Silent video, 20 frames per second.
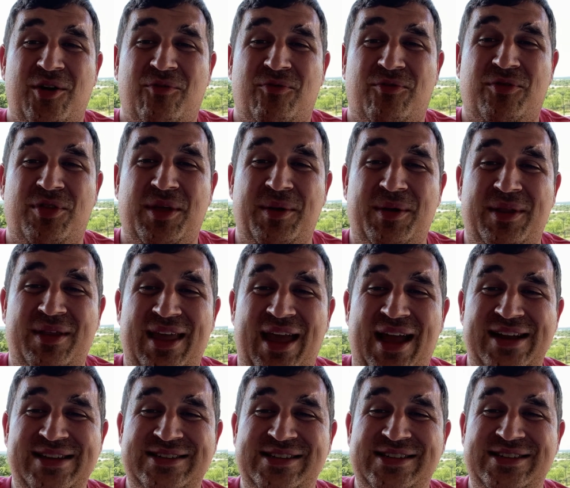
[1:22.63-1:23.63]
for
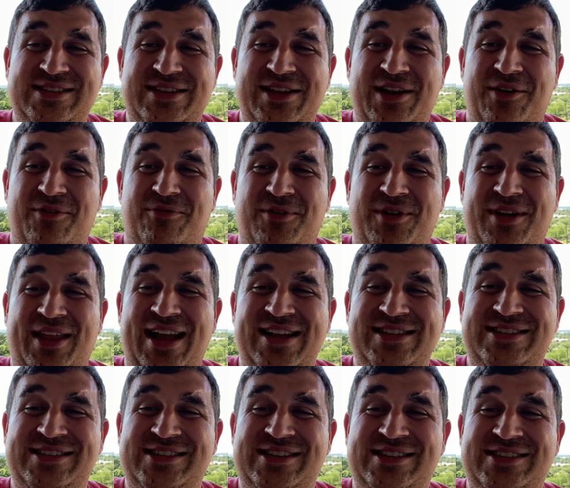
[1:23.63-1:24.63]

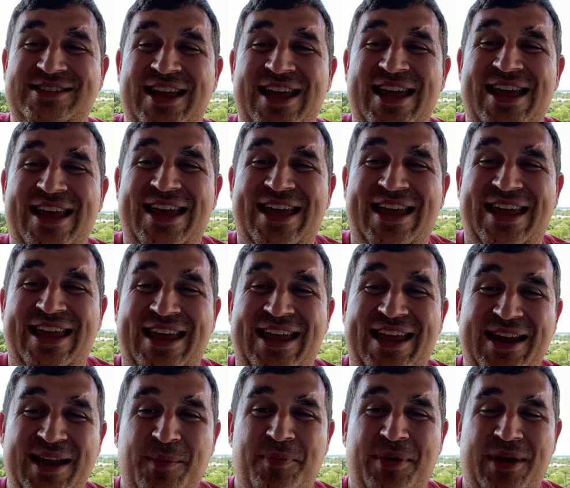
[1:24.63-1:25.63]
Texas's
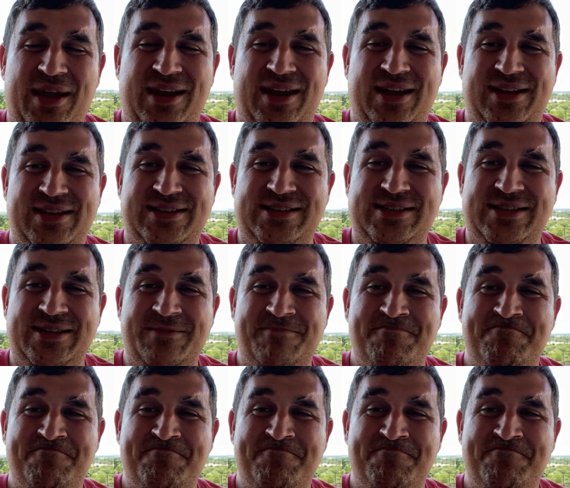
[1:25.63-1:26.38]
independence."